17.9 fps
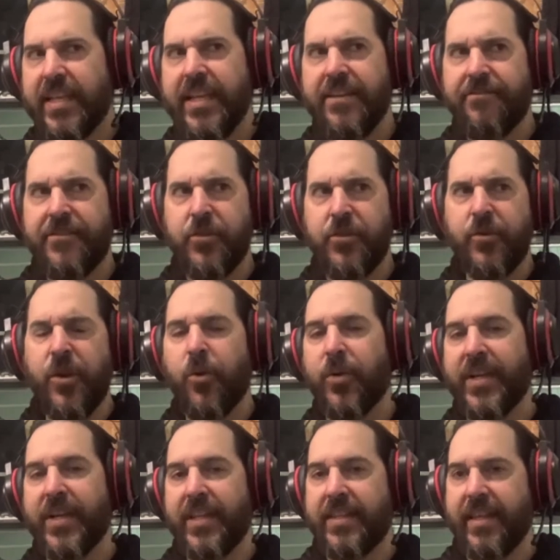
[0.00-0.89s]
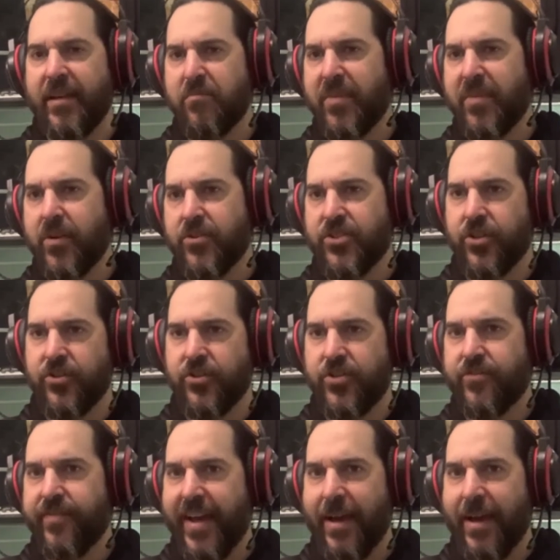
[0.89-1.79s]
if you know anything about
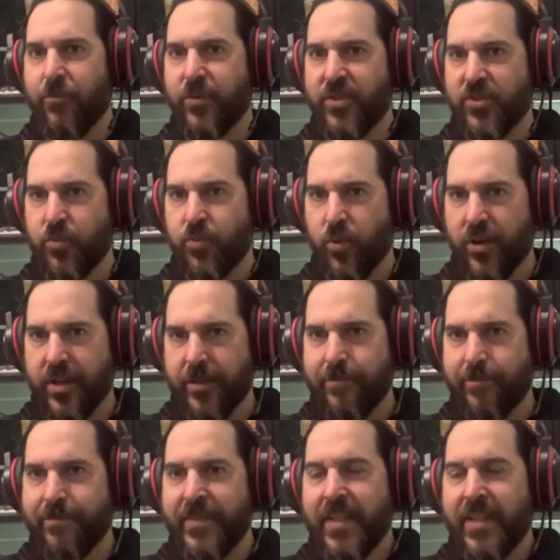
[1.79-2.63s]
Joseph Atwill's work,